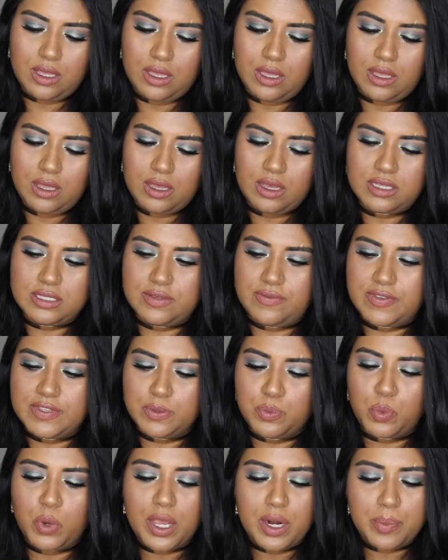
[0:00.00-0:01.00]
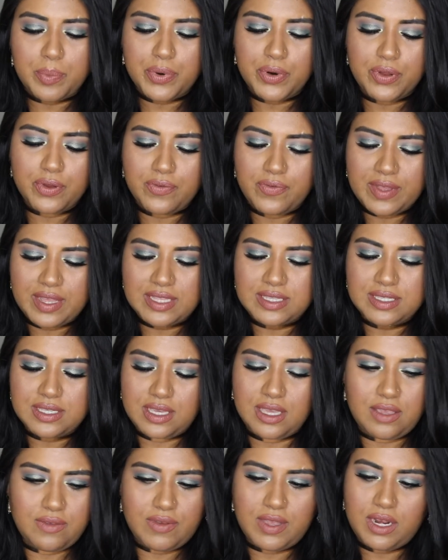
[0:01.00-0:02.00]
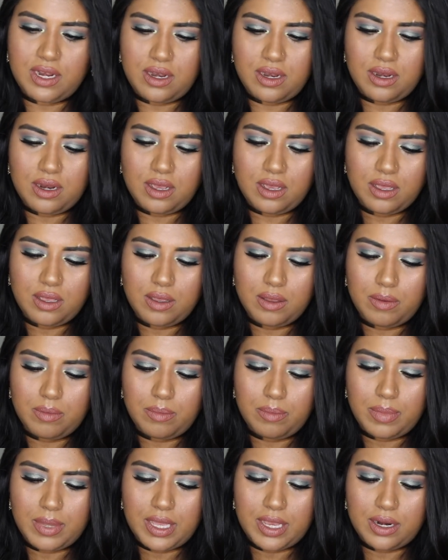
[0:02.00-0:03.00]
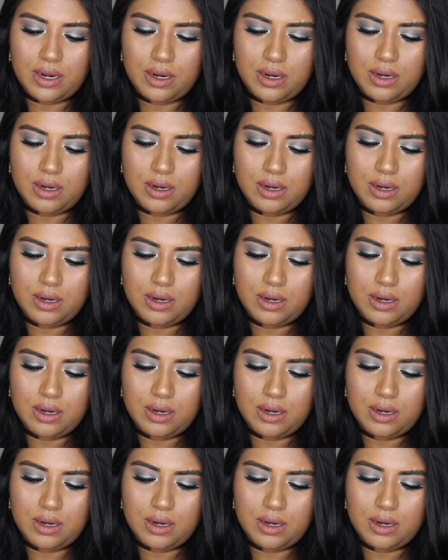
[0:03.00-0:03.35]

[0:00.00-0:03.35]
Because if it's waterproof, it's even better.